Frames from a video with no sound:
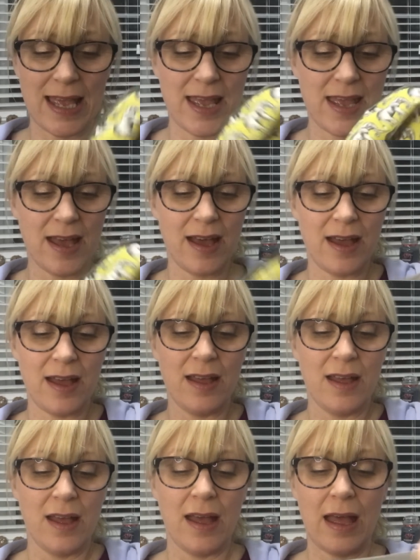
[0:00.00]
here.
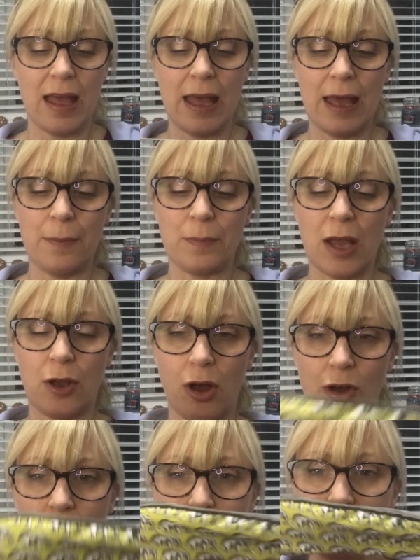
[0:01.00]
I got
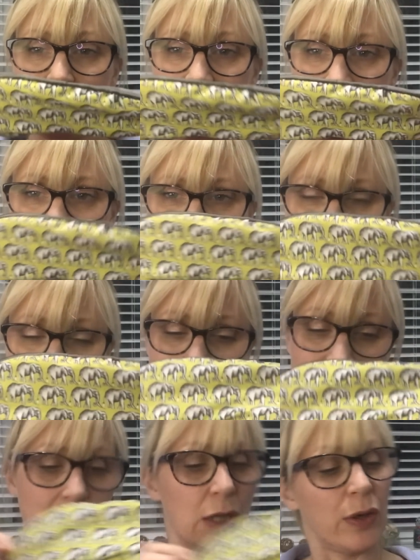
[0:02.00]
a couple of these
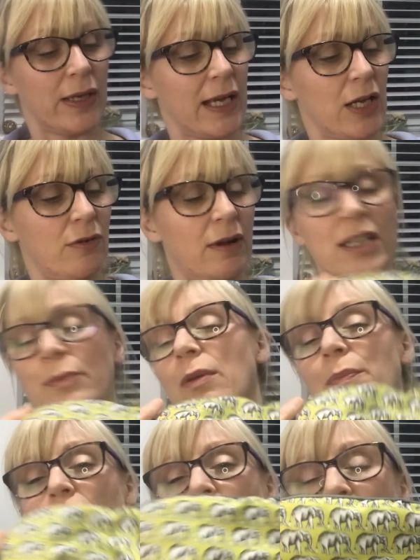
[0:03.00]
in a Look
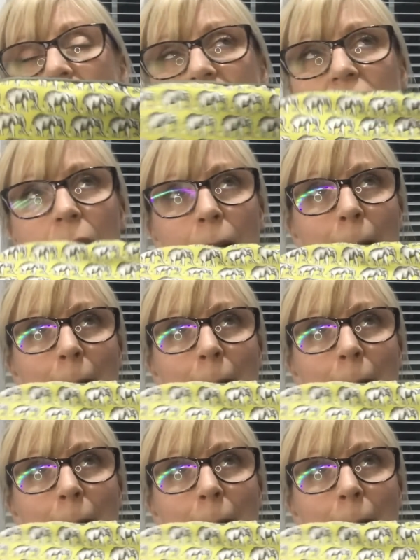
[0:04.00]
Incredible box